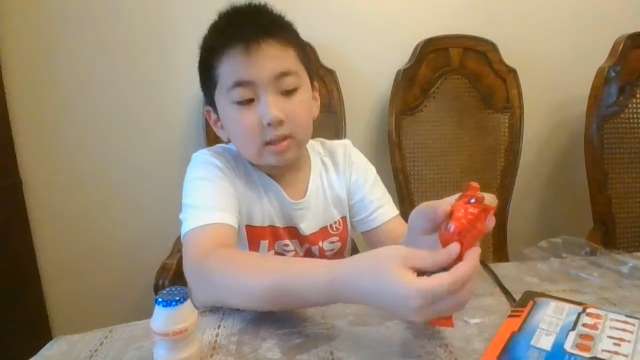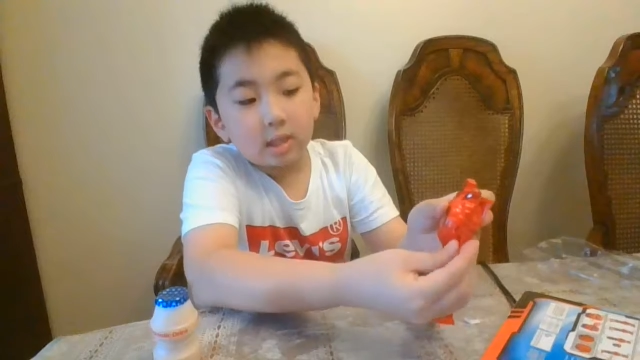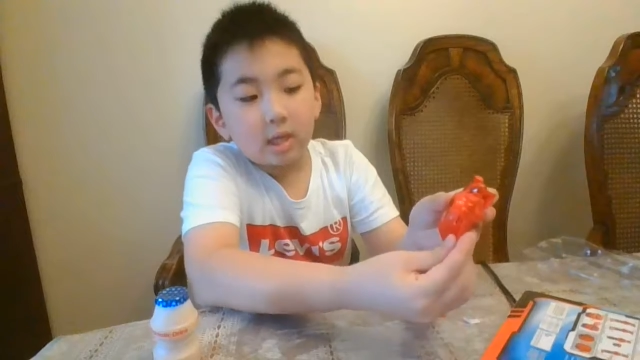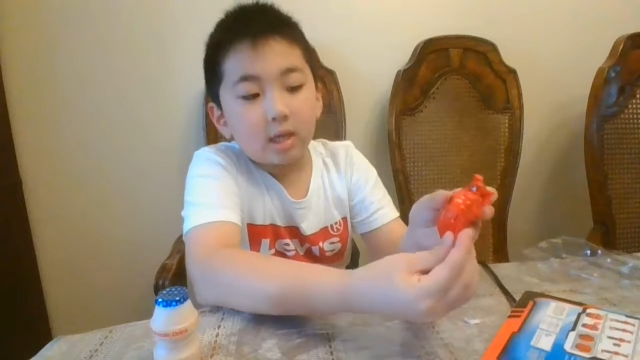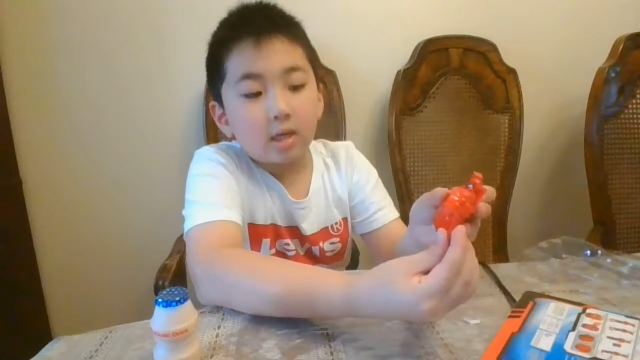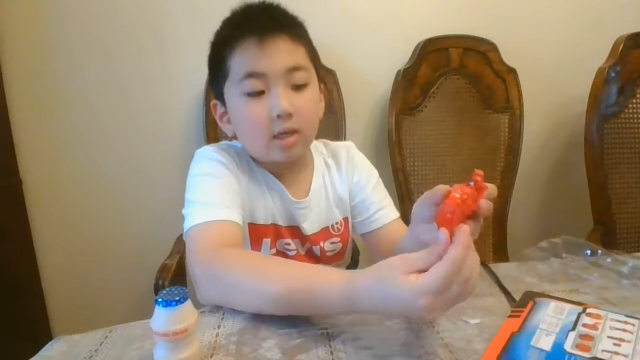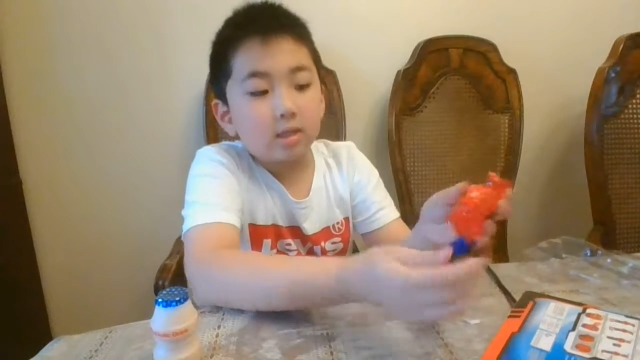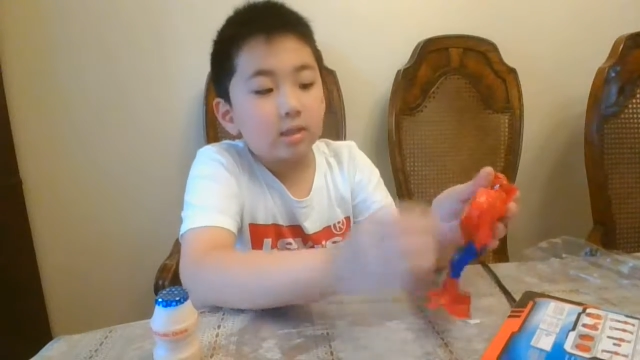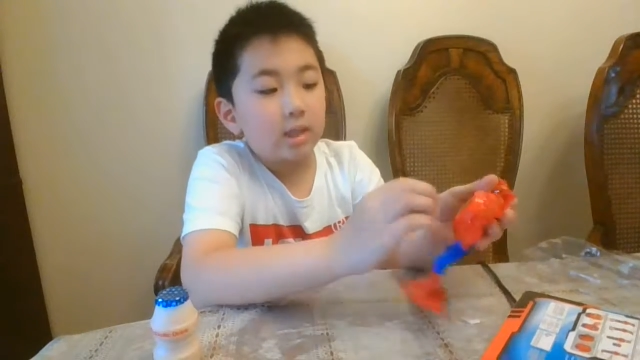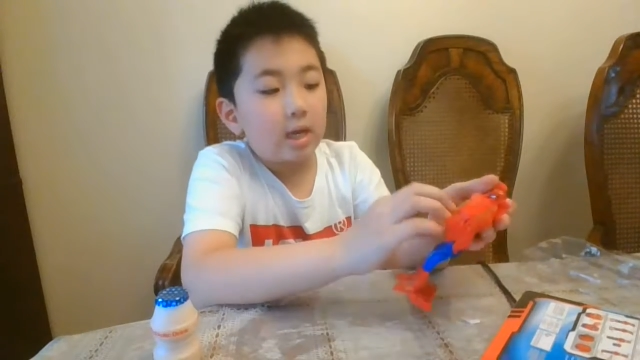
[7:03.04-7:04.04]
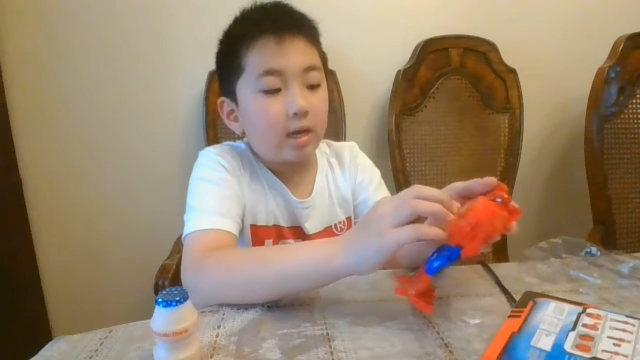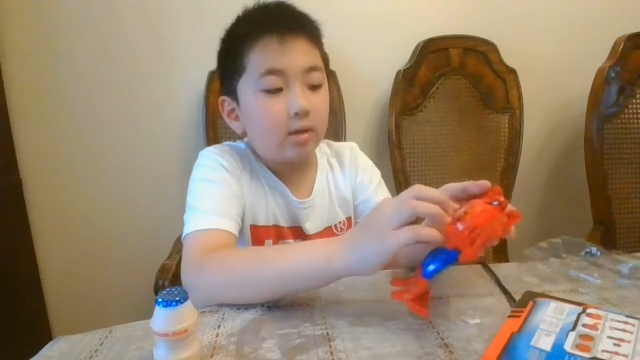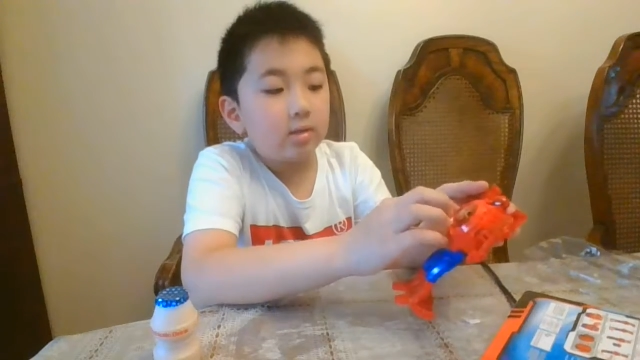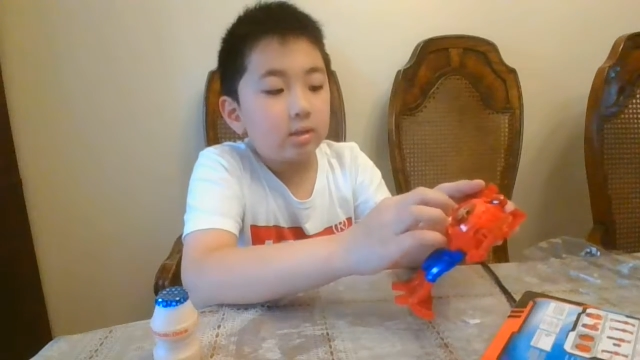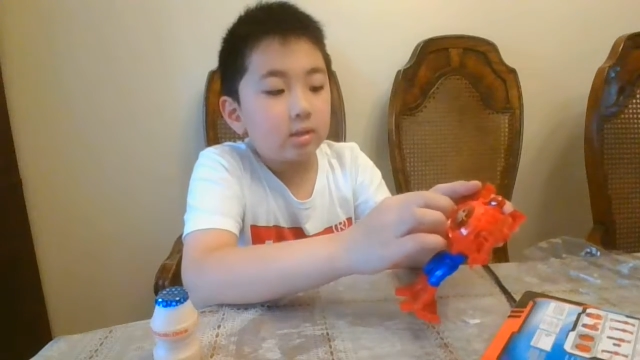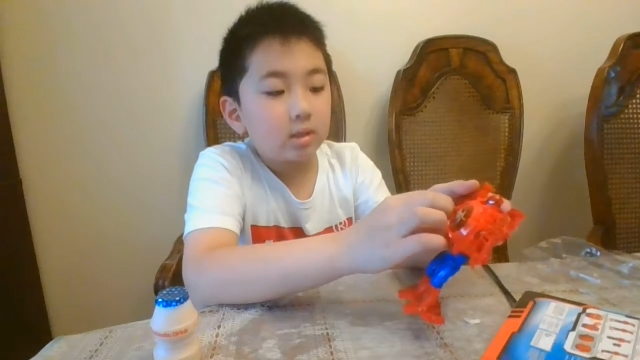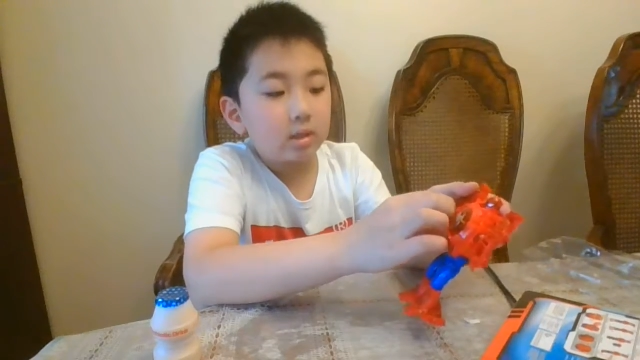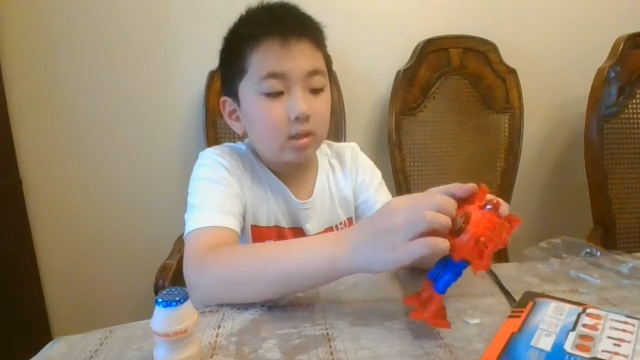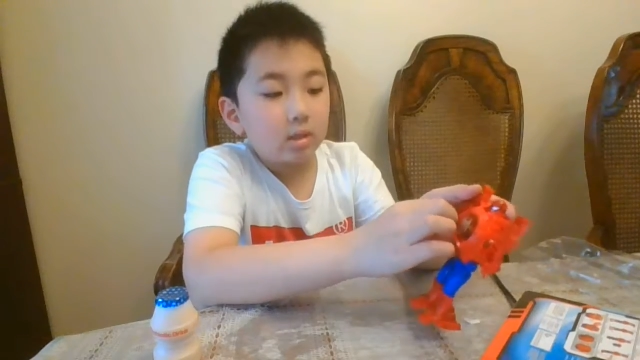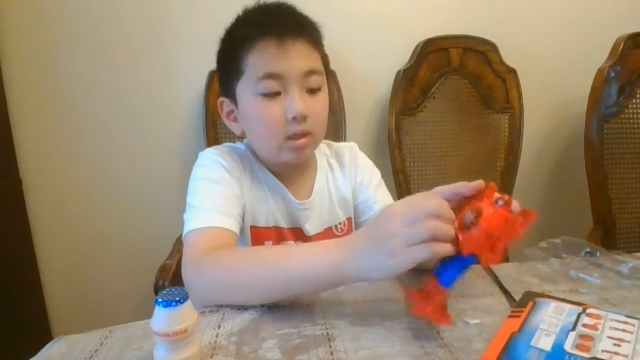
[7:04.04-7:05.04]
hands out,
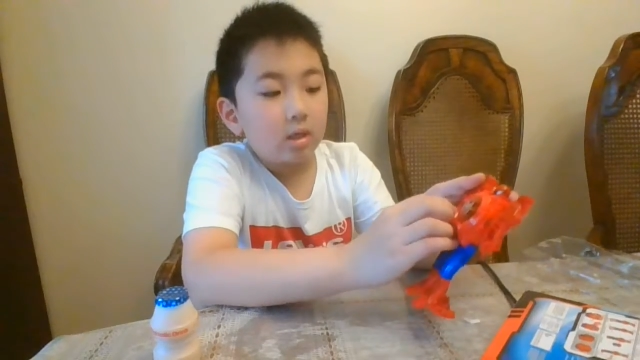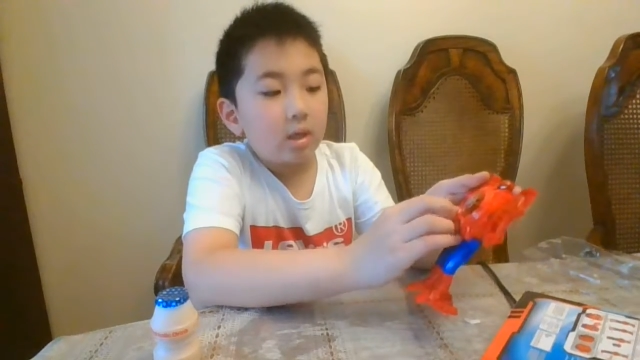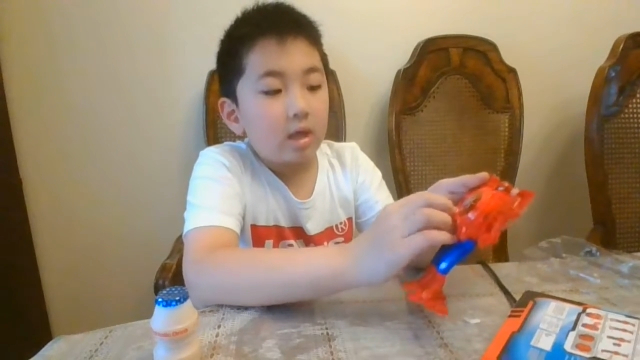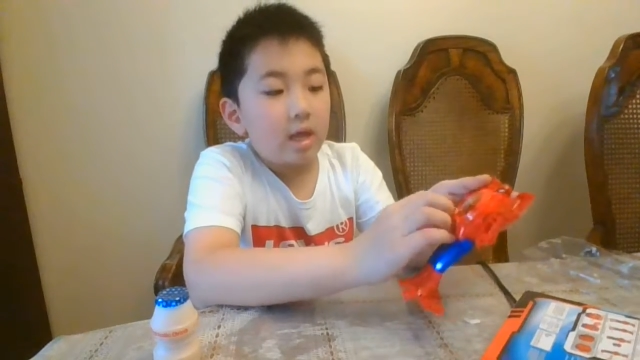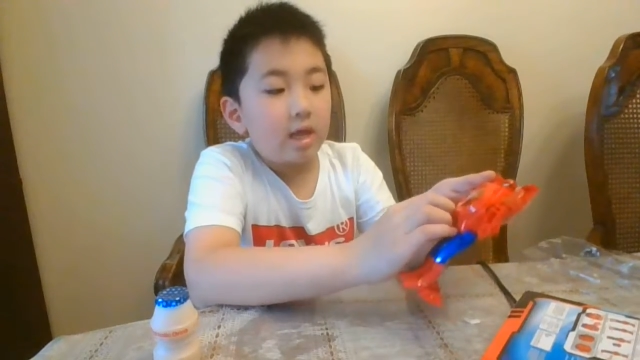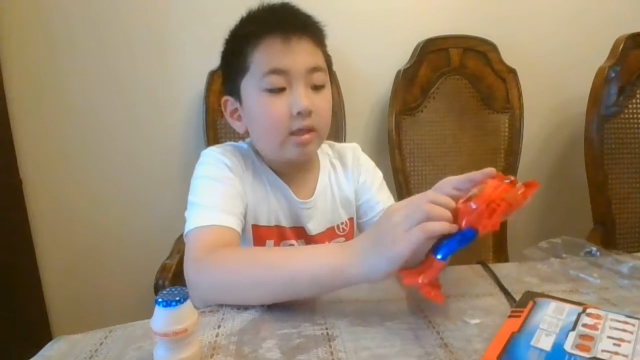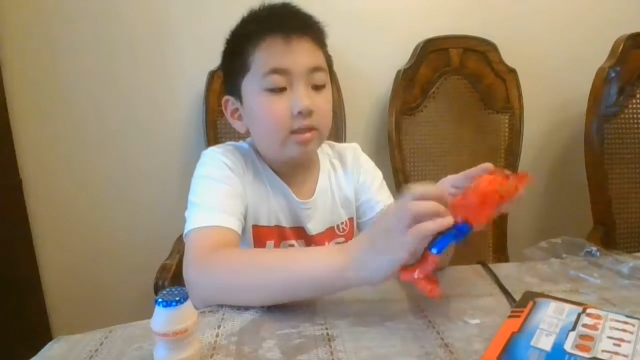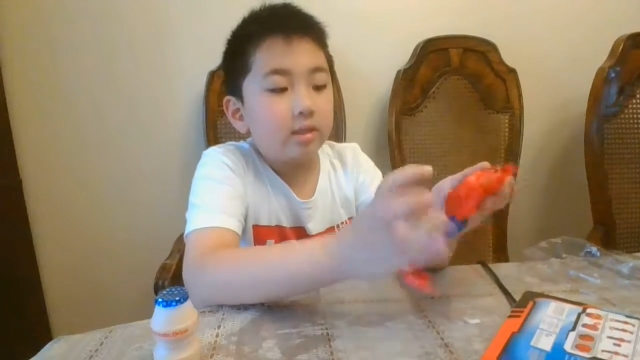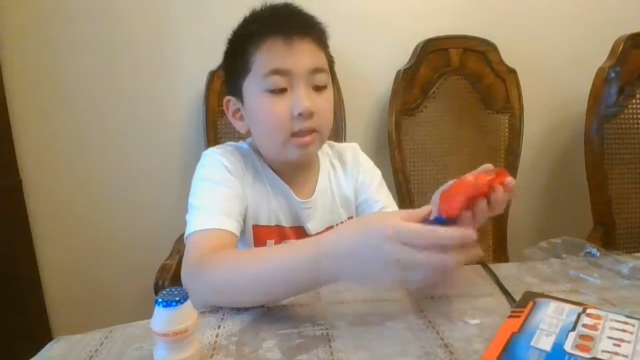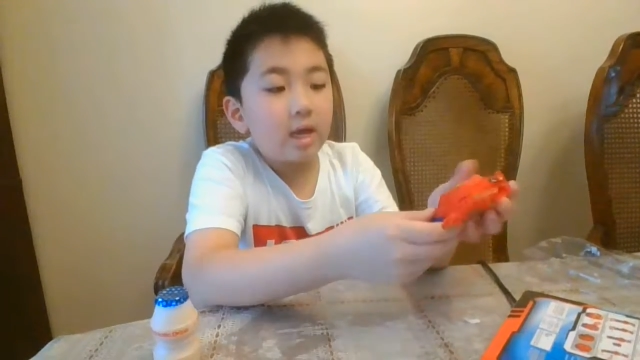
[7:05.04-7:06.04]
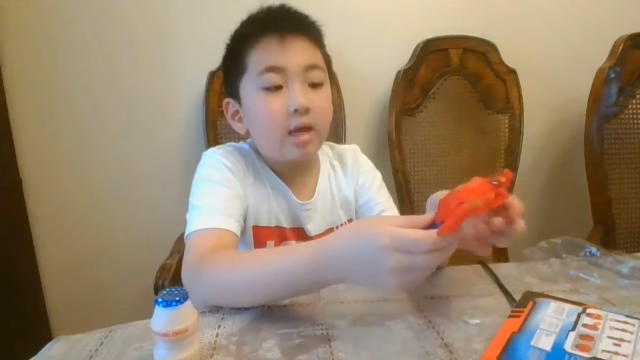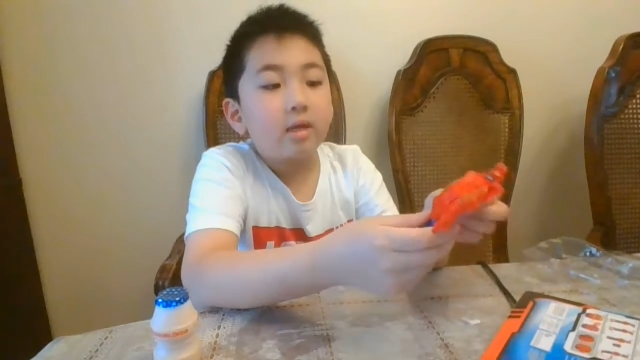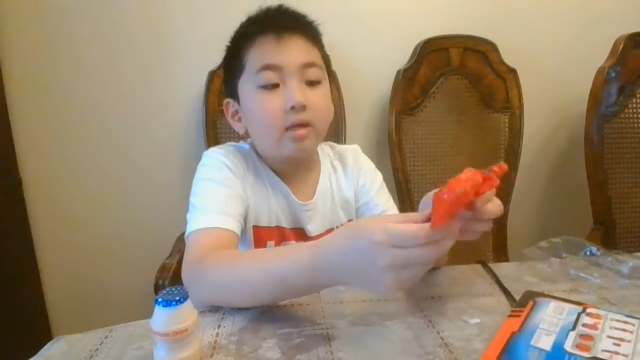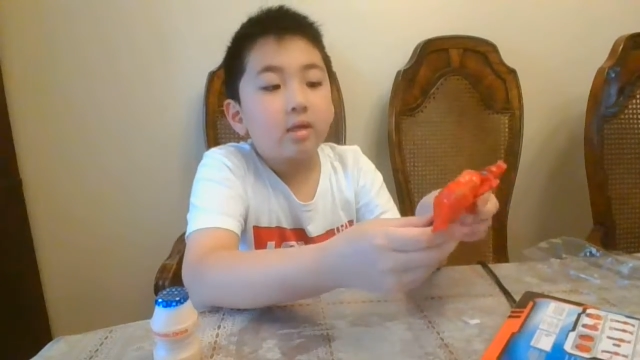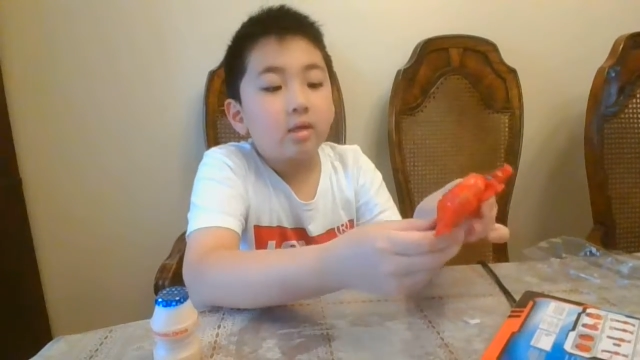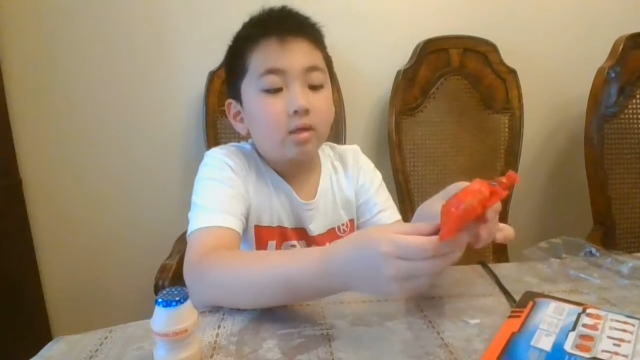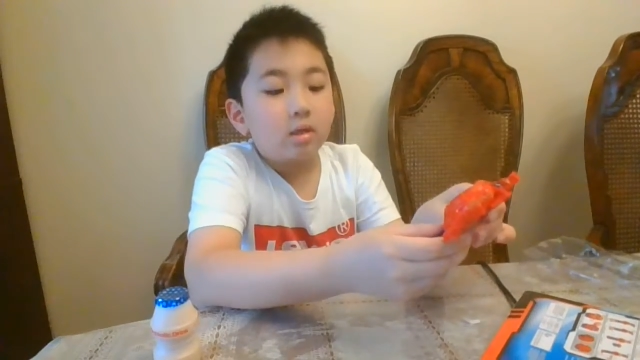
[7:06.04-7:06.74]
and then